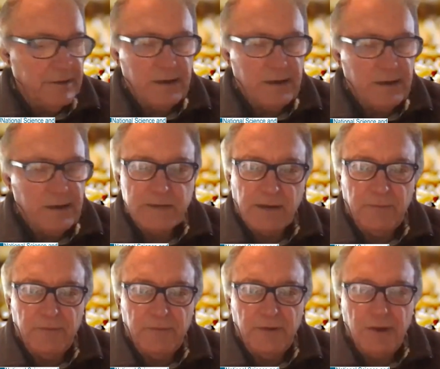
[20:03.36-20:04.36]
think some
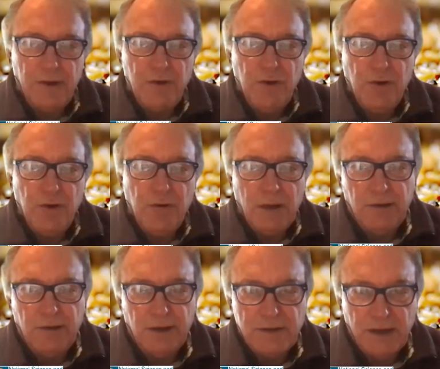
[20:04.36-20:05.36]
of the new
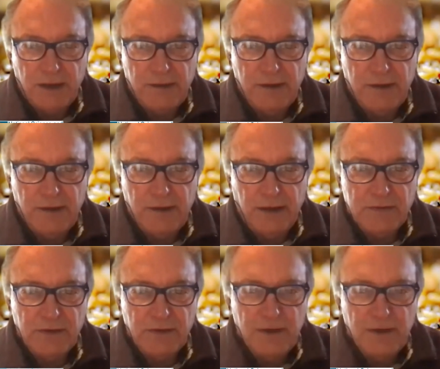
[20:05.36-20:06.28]
molecular techniques